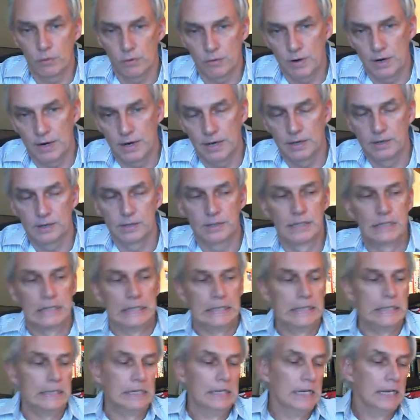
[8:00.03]
a little ground.
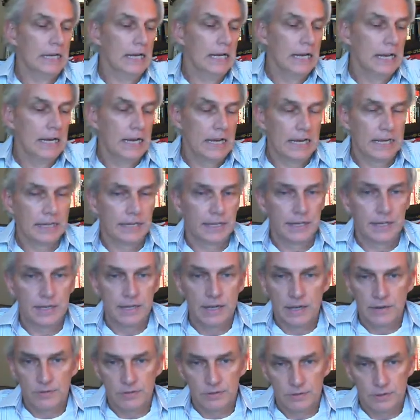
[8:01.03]
And they
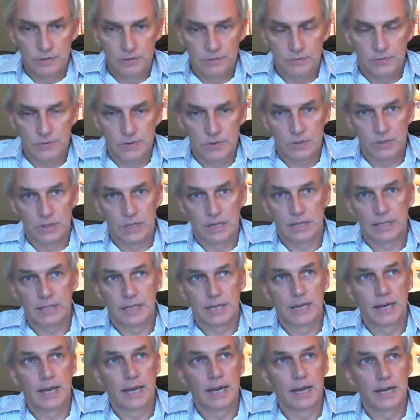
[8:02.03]
never felt like
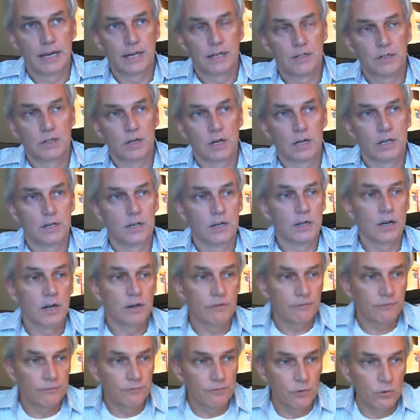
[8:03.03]
they had
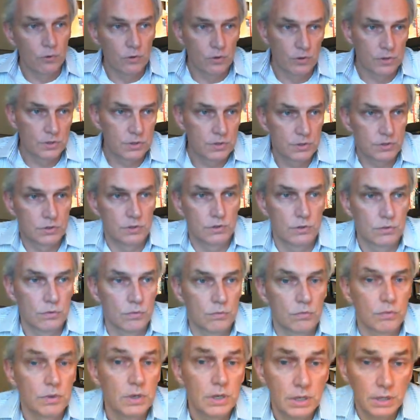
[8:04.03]
enough force to
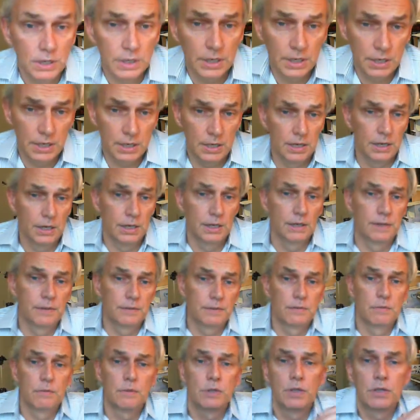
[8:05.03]
really, uh,
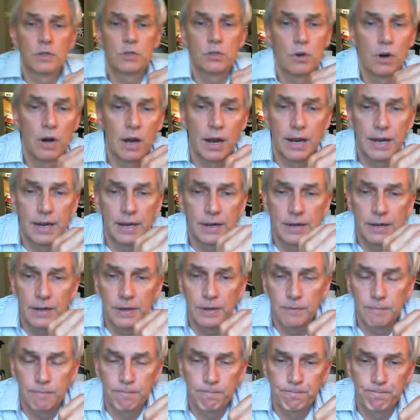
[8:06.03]
really try and
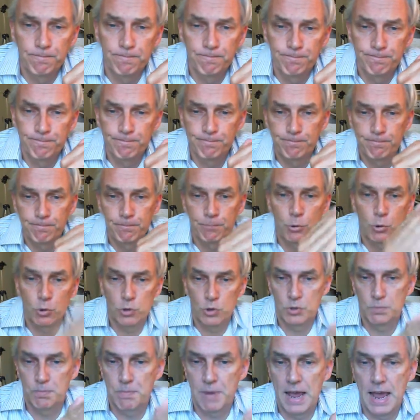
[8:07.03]
um,
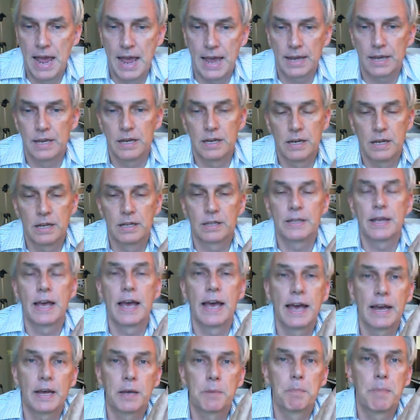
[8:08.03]
push back and
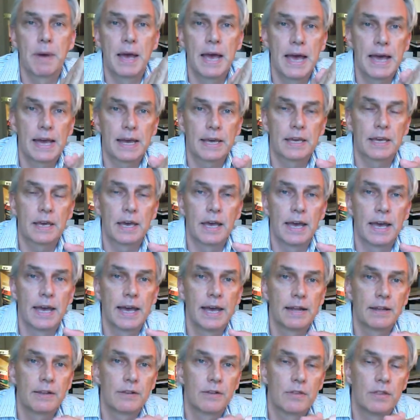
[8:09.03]
attack back
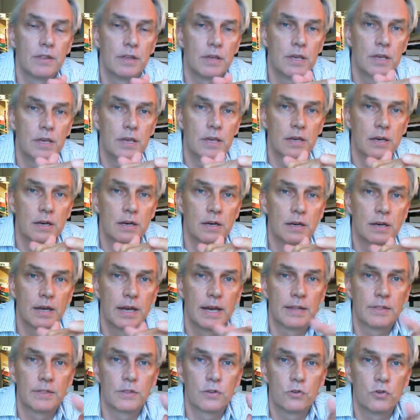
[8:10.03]
at the uh,
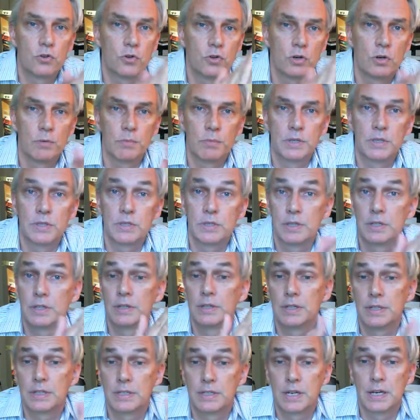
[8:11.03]
at the Germans
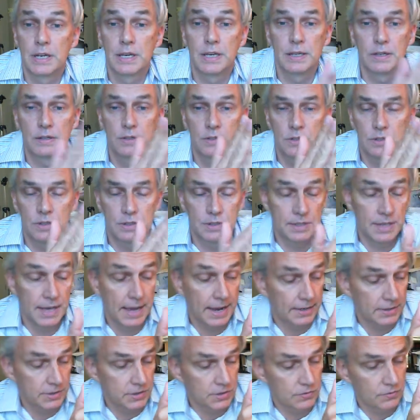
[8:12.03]
and the Italians at the
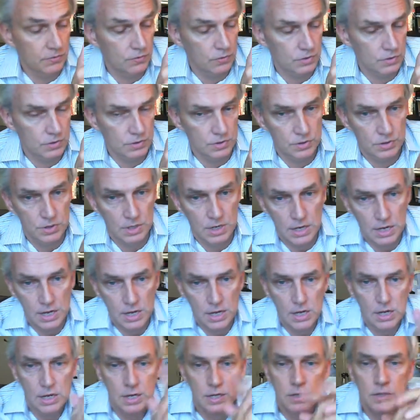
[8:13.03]
Axis forces.
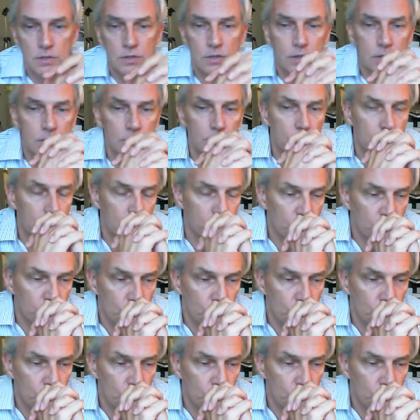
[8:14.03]
So